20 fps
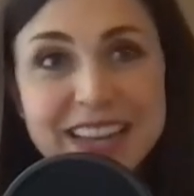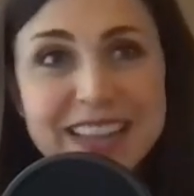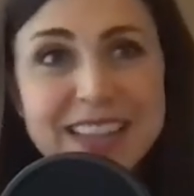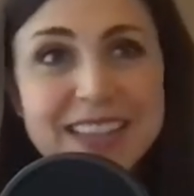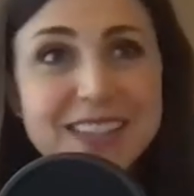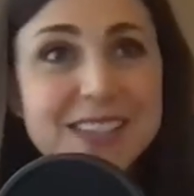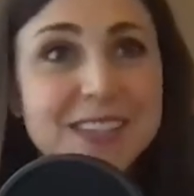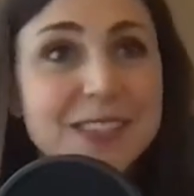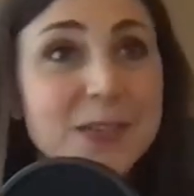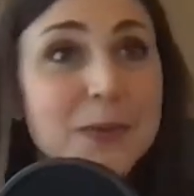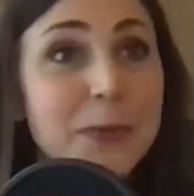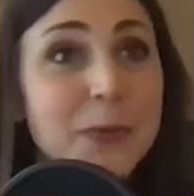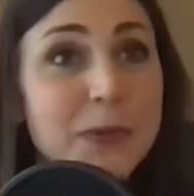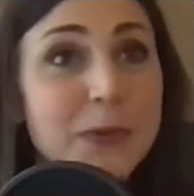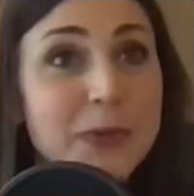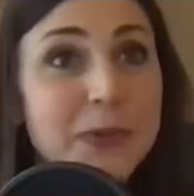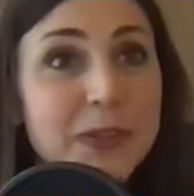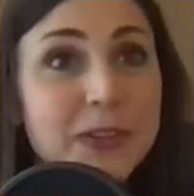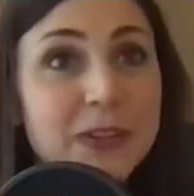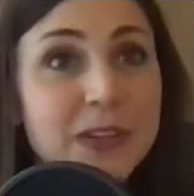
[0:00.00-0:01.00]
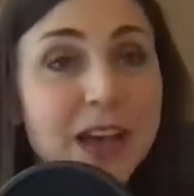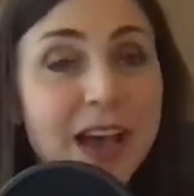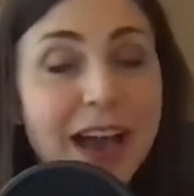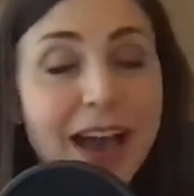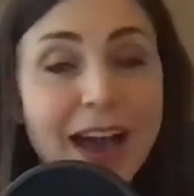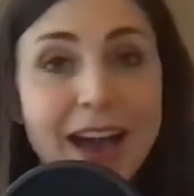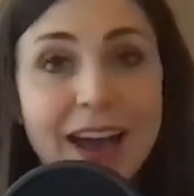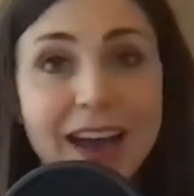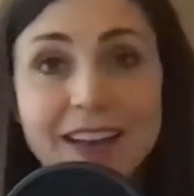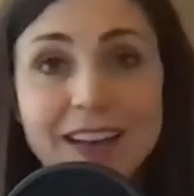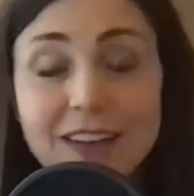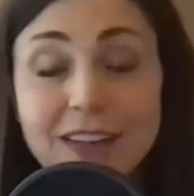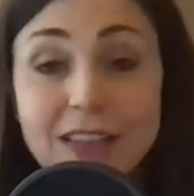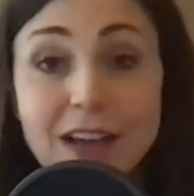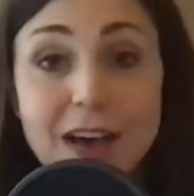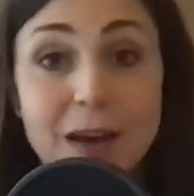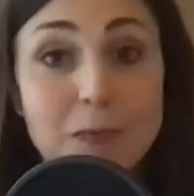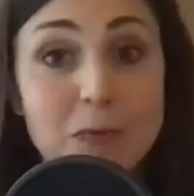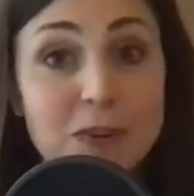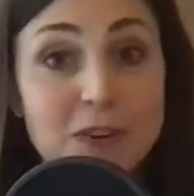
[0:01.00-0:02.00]
The school had a
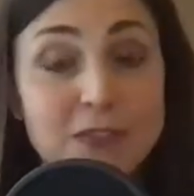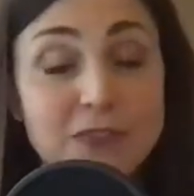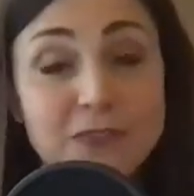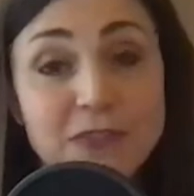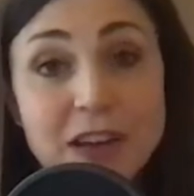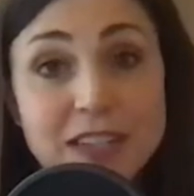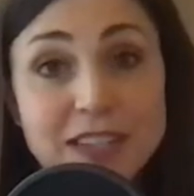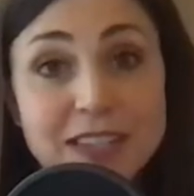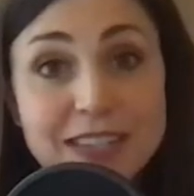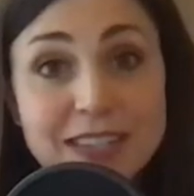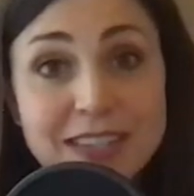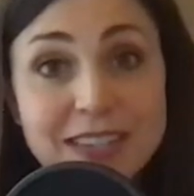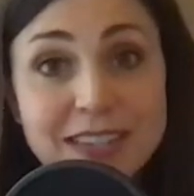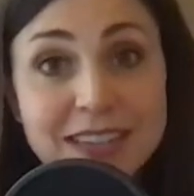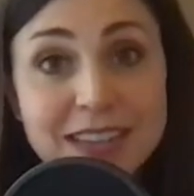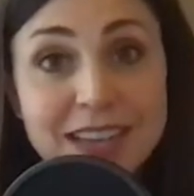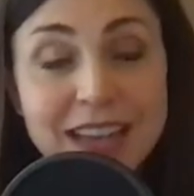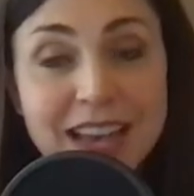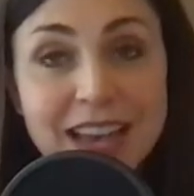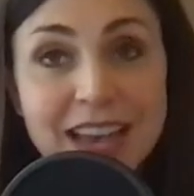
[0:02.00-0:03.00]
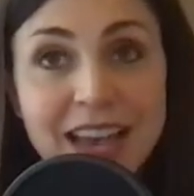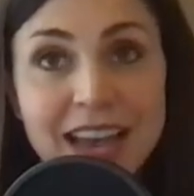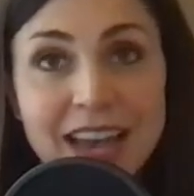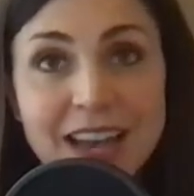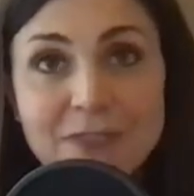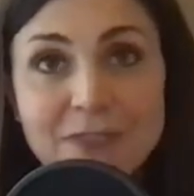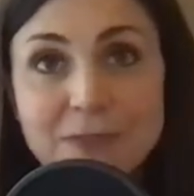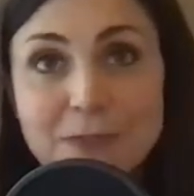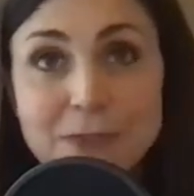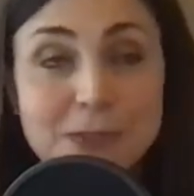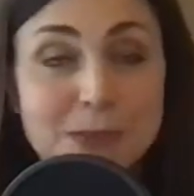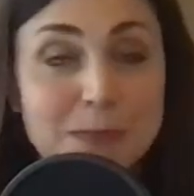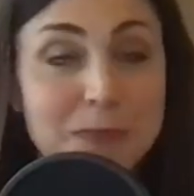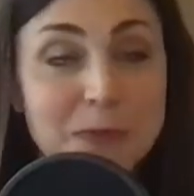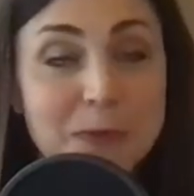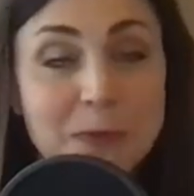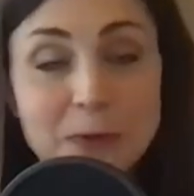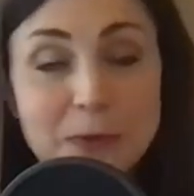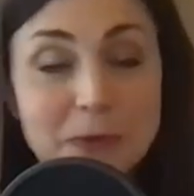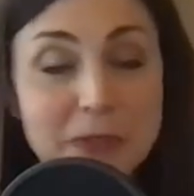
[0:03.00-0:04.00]
lot more funding for some
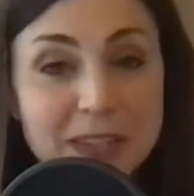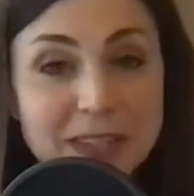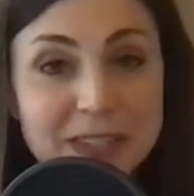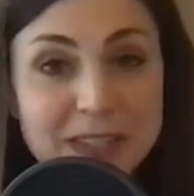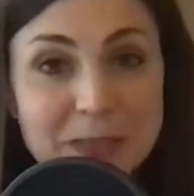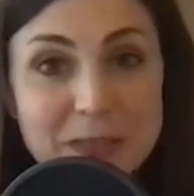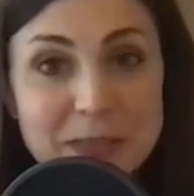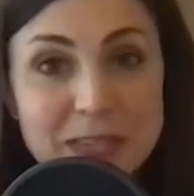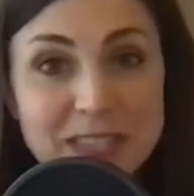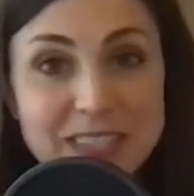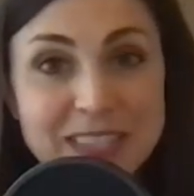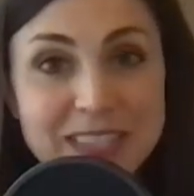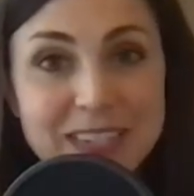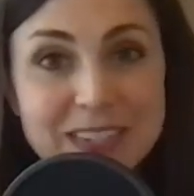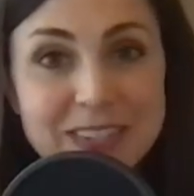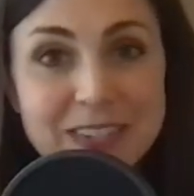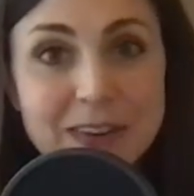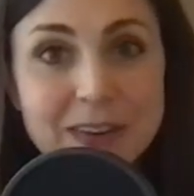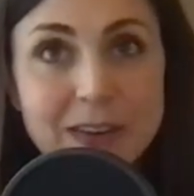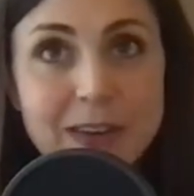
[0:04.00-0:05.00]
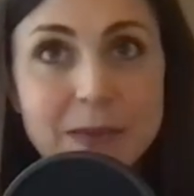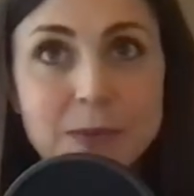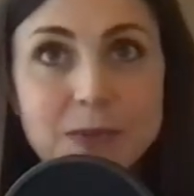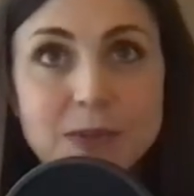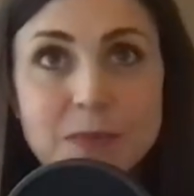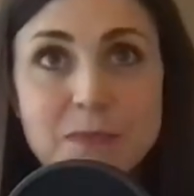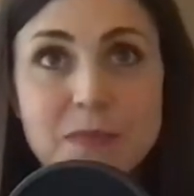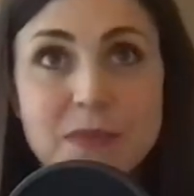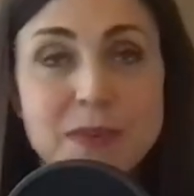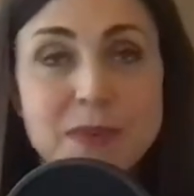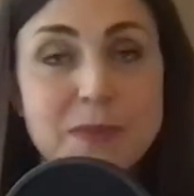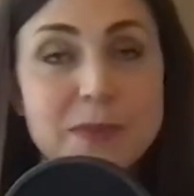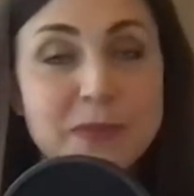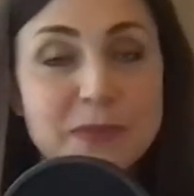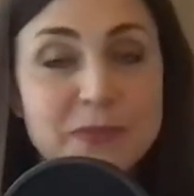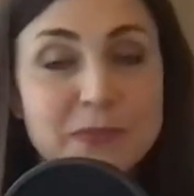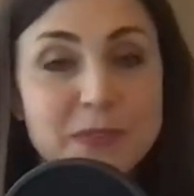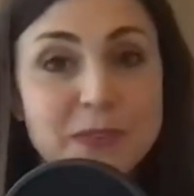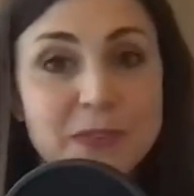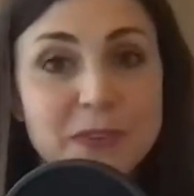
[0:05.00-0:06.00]
cool things that we could do. It was a
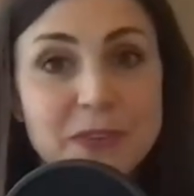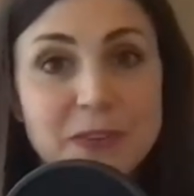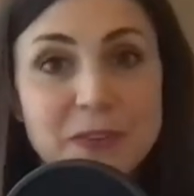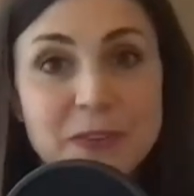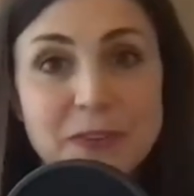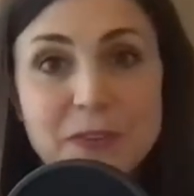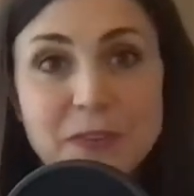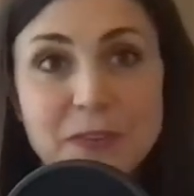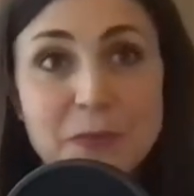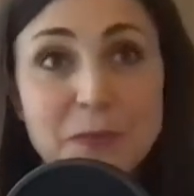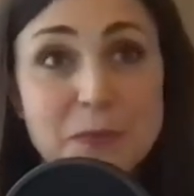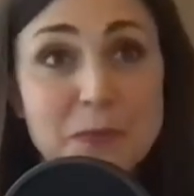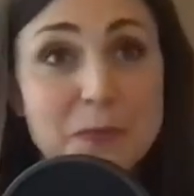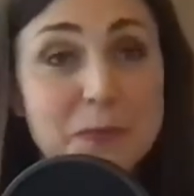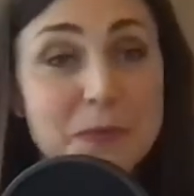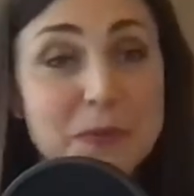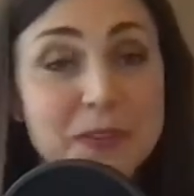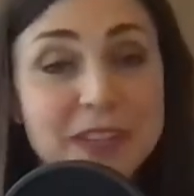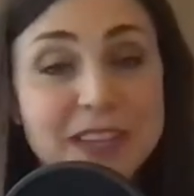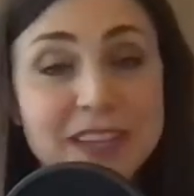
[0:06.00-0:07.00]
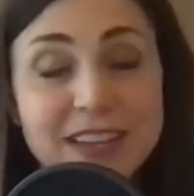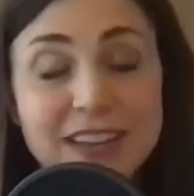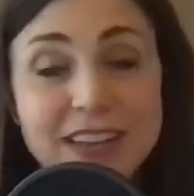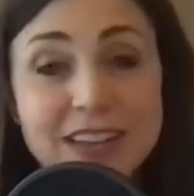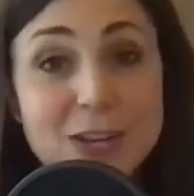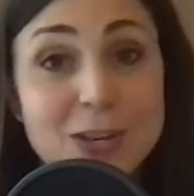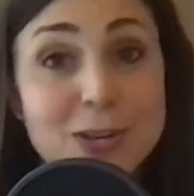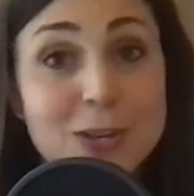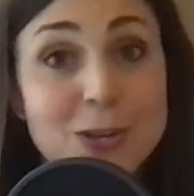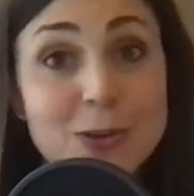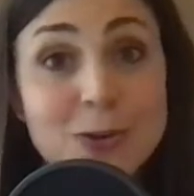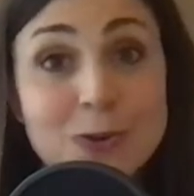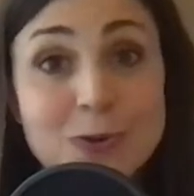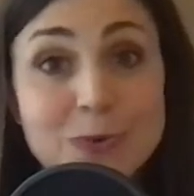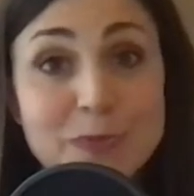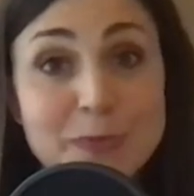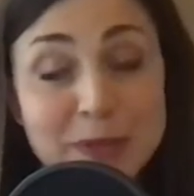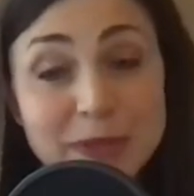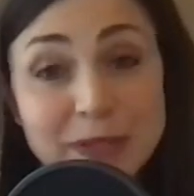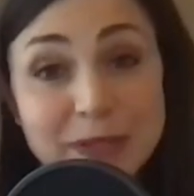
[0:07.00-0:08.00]
beautiful, really
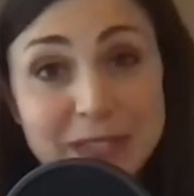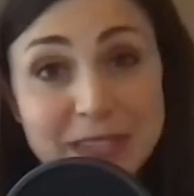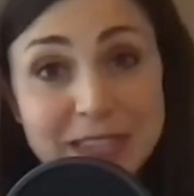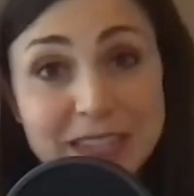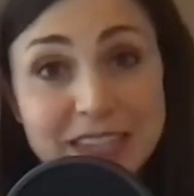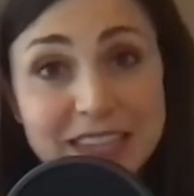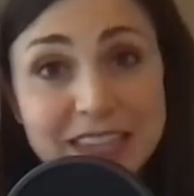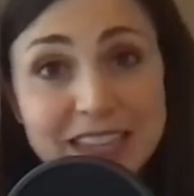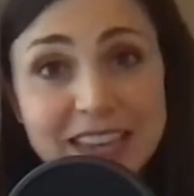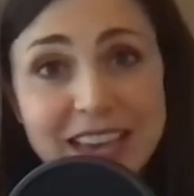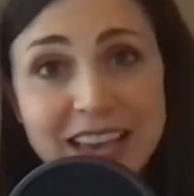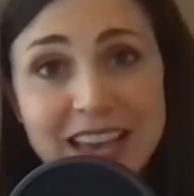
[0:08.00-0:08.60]
new building.